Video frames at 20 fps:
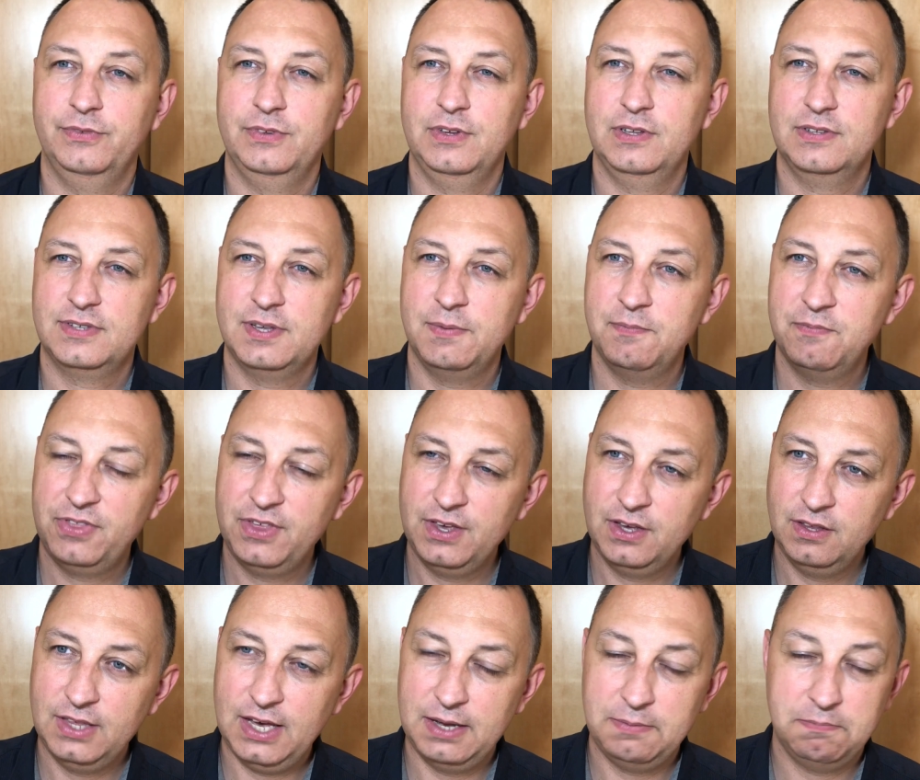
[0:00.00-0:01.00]

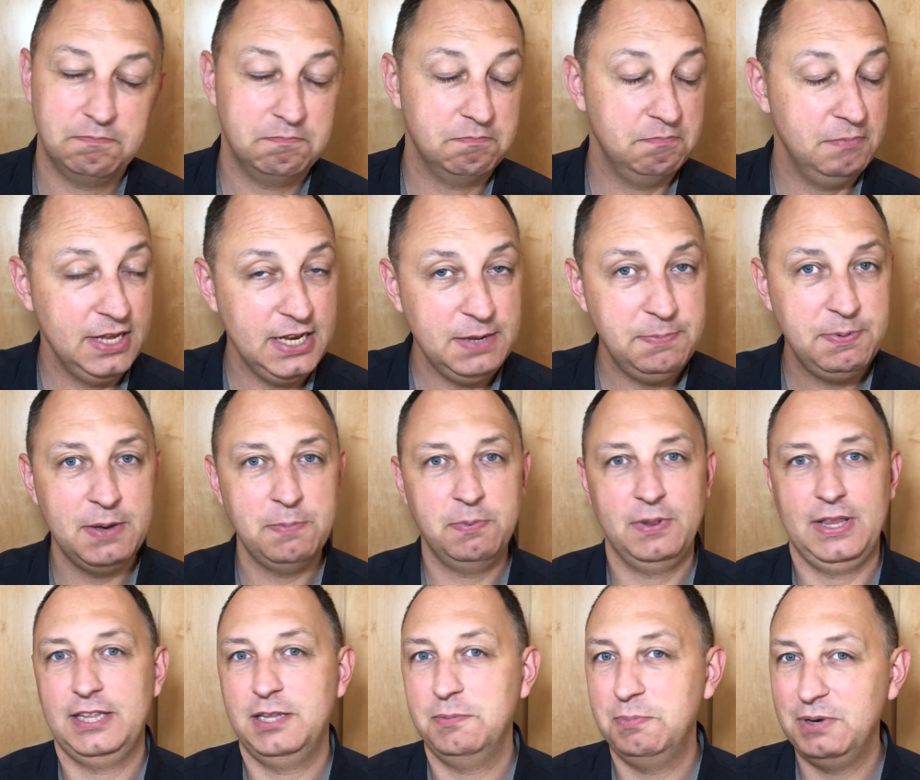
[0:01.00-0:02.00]
something that many people
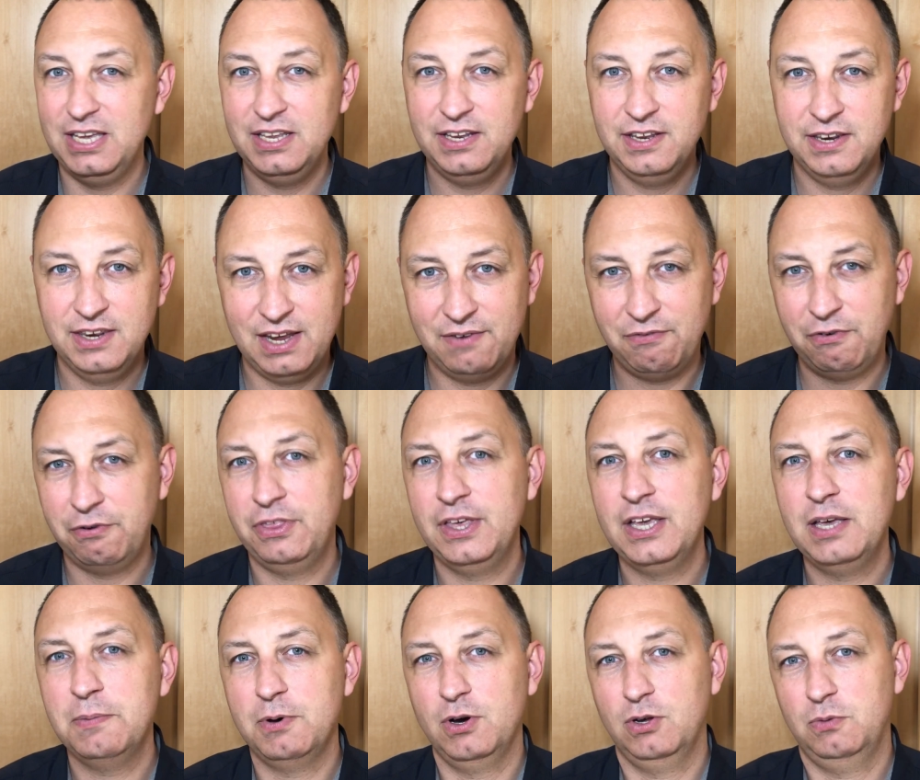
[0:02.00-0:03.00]
at the beginning never think
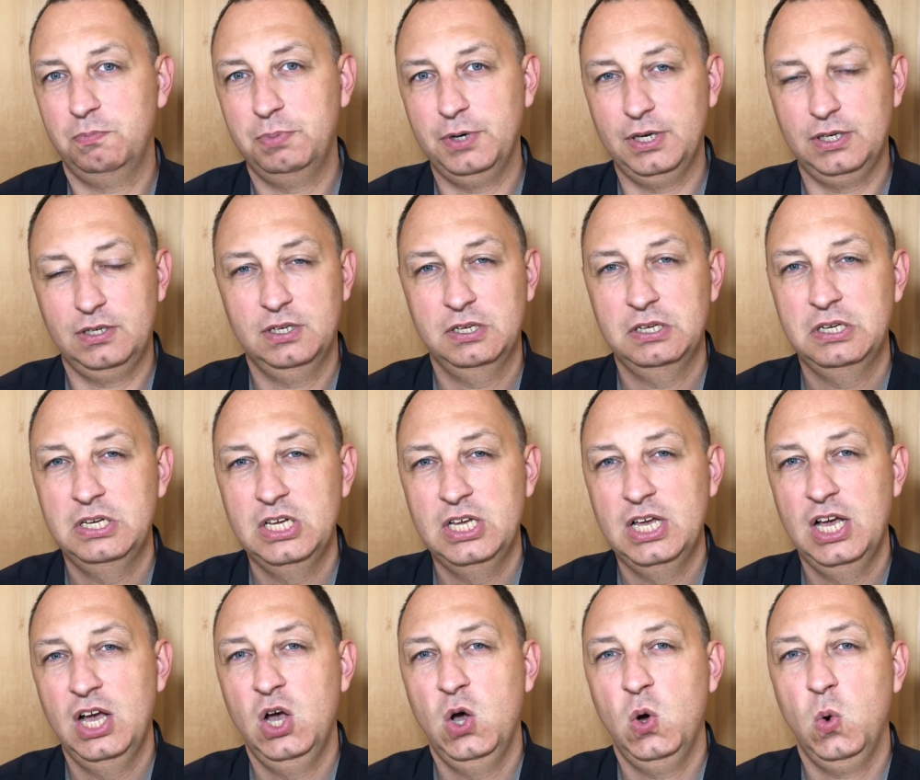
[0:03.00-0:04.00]
about, but
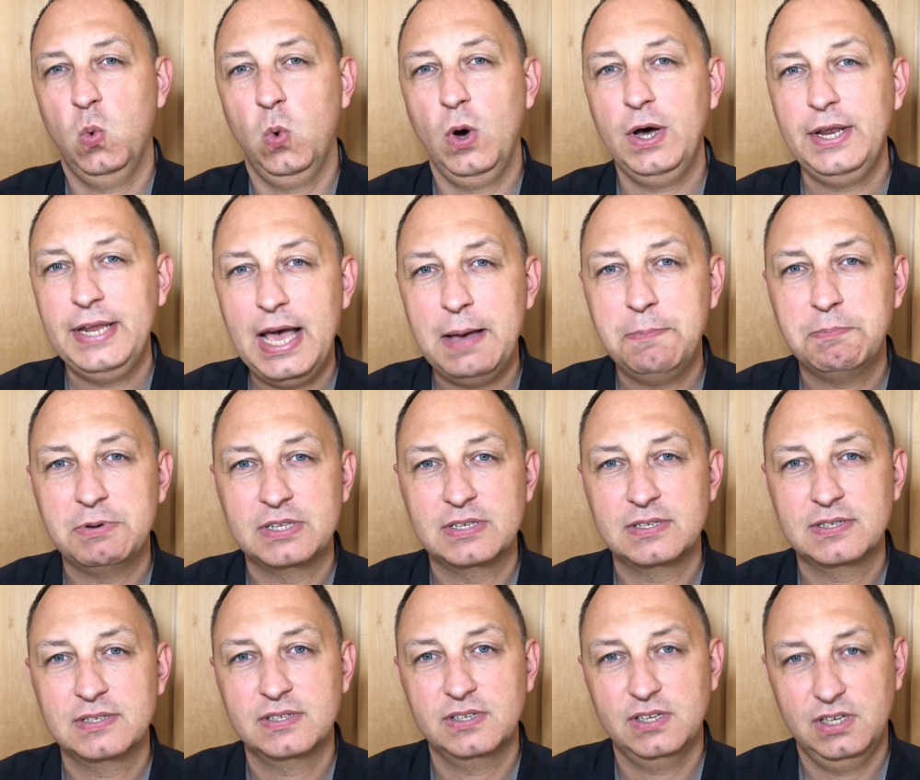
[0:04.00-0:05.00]
what
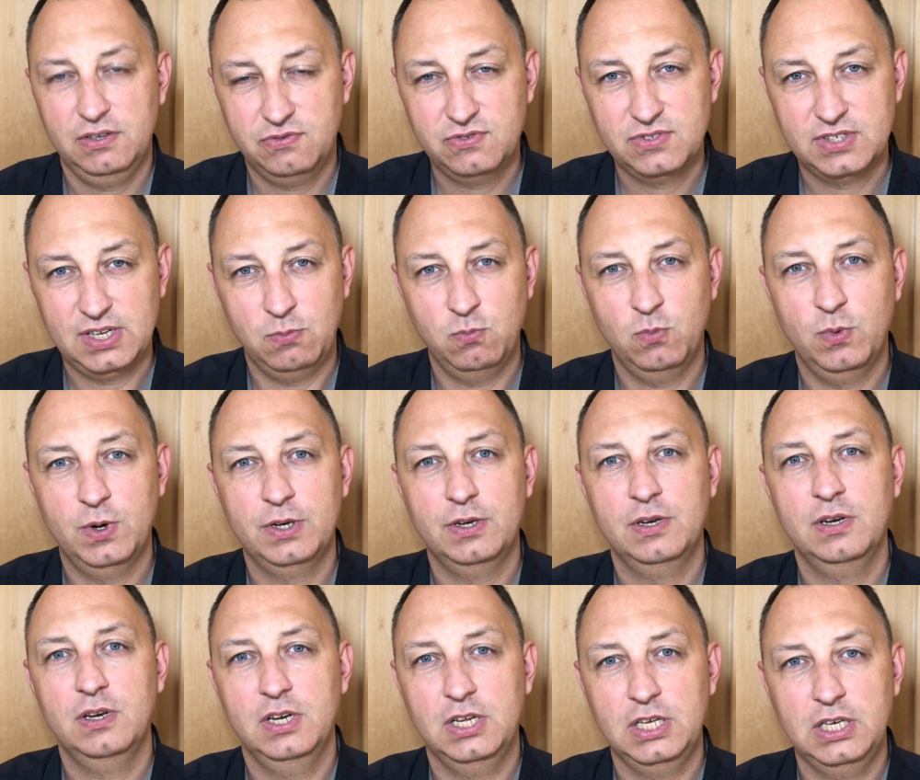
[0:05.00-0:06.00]
happens if someone
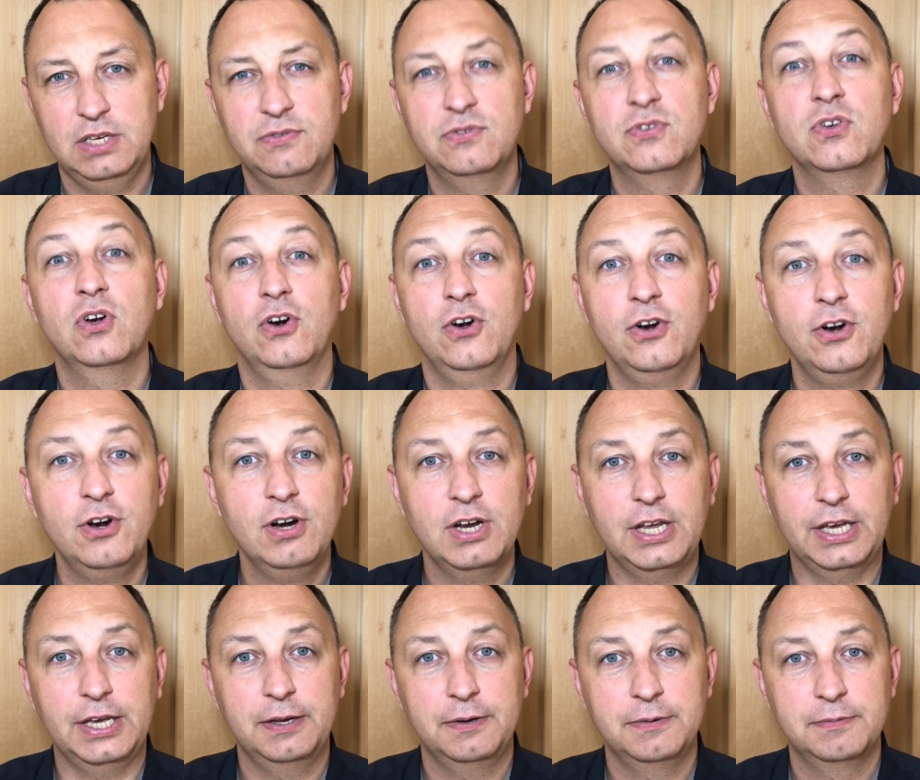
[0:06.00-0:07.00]
leaves
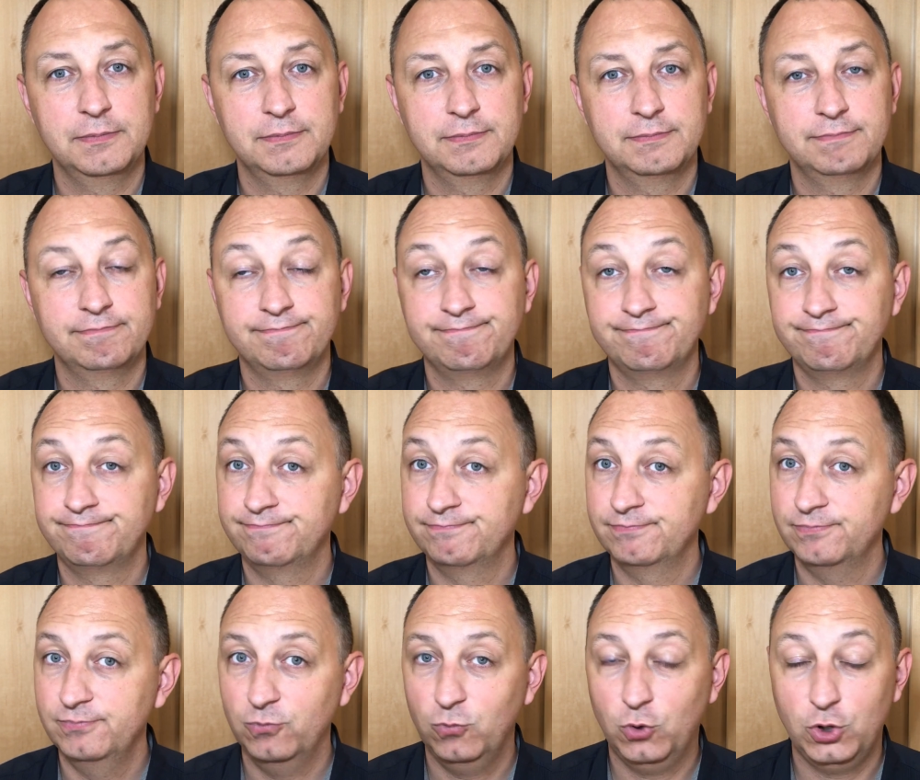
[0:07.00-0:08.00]
early?
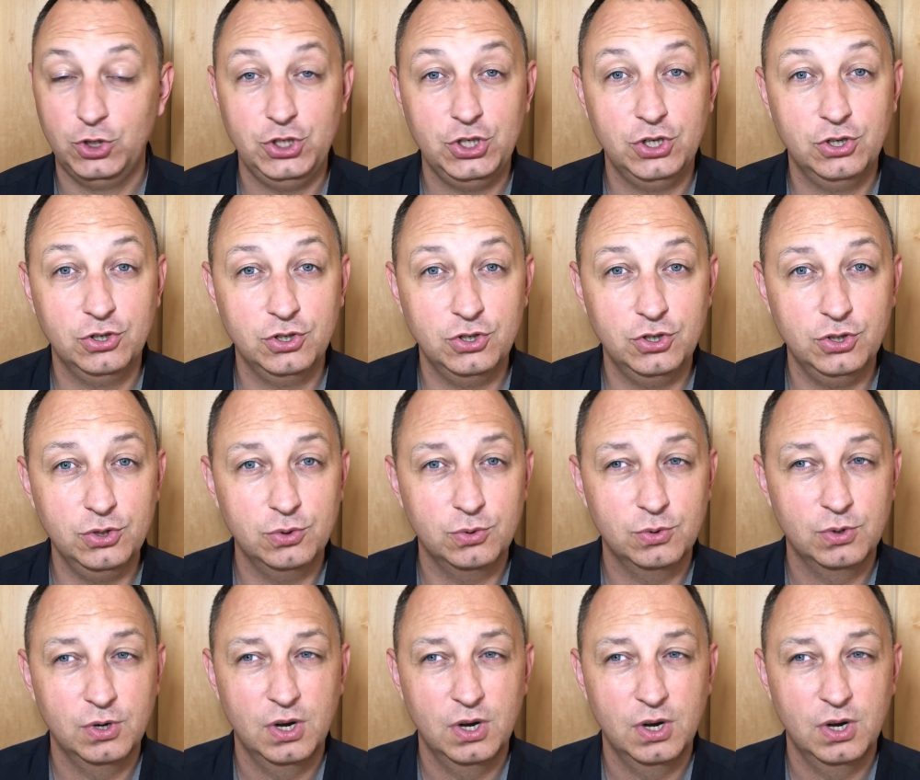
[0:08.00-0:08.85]
What are you going to do?